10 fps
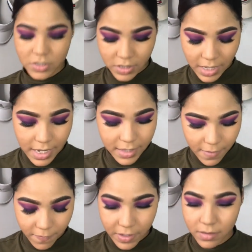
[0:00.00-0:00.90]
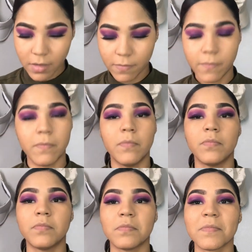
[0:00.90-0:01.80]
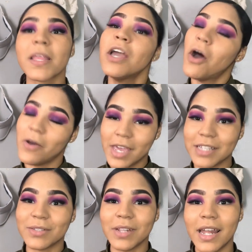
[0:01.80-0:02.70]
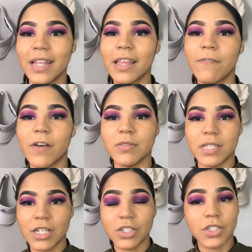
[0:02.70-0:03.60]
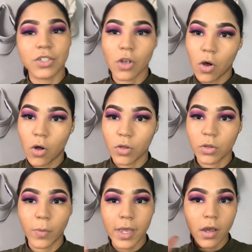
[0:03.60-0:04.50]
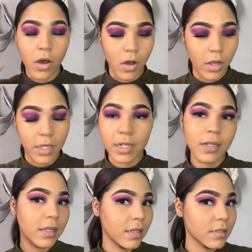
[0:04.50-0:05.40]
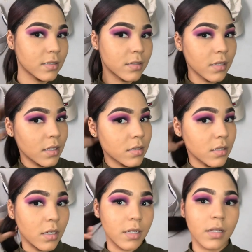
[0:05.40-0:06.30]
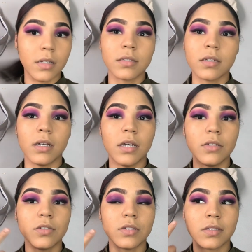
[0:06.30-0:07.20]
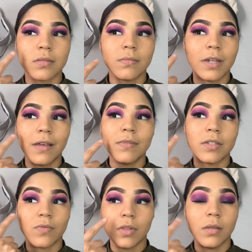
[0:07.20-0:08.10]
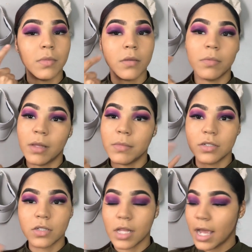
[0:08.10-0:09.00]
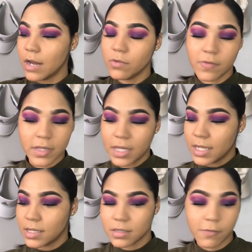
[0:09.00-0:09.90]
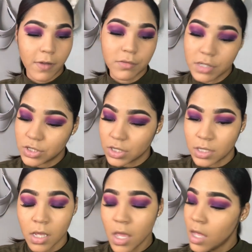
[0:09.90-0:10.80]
so now that okay, so now that that foundation is all the way on, it looks good. It looks good. Just I have this really big blemish. Like I don't even think there's a foundation